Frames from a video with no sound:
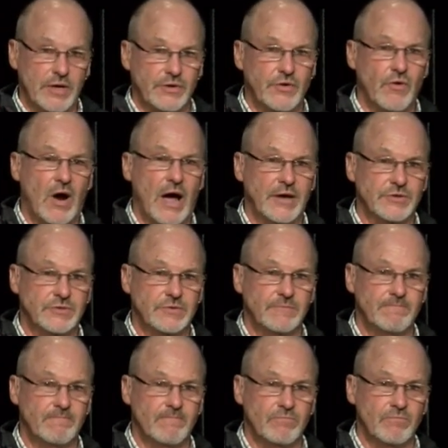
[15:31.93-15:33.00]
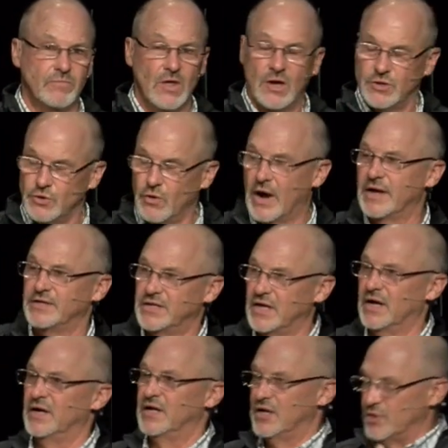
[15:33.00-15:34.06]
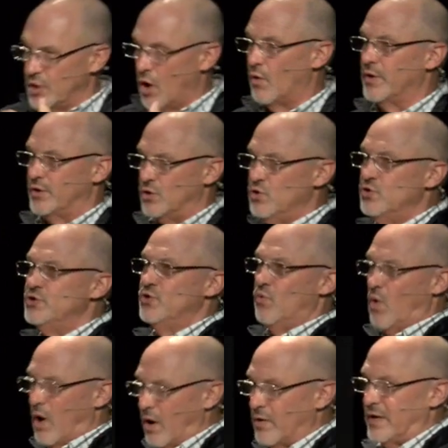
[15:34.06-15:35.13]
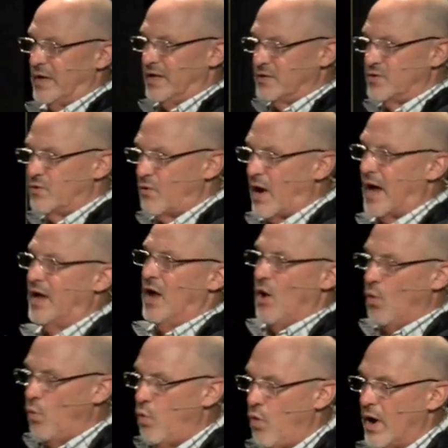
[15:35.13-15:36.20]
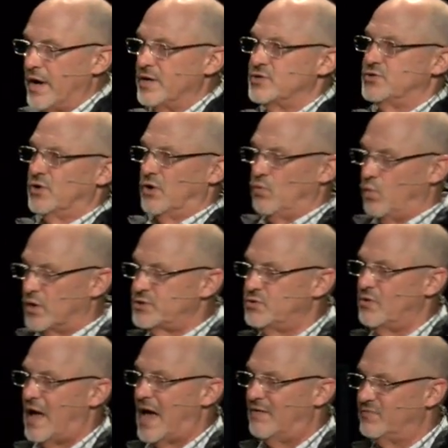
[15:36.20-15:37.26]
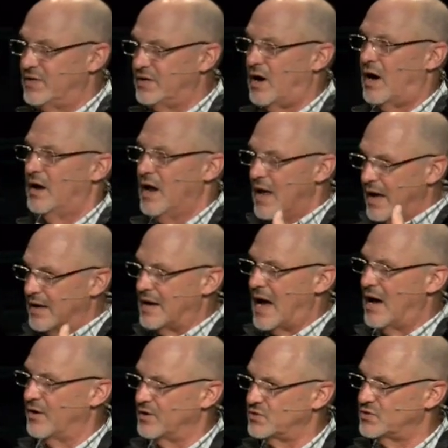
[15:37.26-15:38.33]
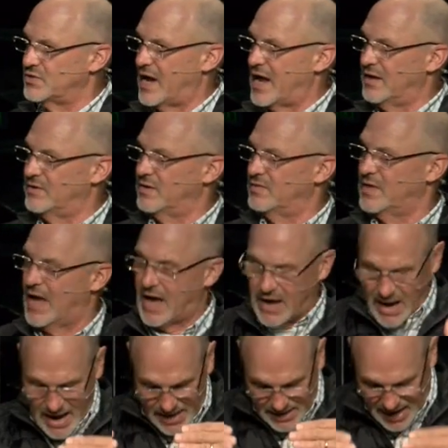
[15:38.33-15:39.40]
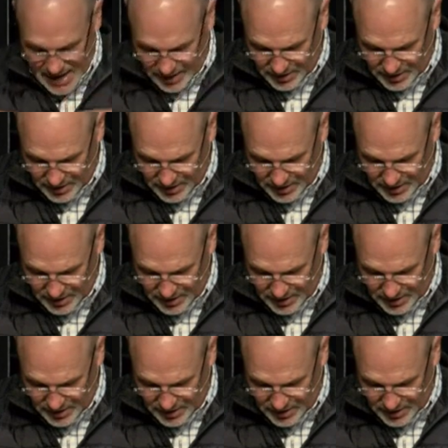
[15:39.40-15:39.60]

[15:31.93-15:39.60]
in Christ. Amen. Your identity, knowing who you are in Christ. What is your, what you have in God, and how to stand in that, and how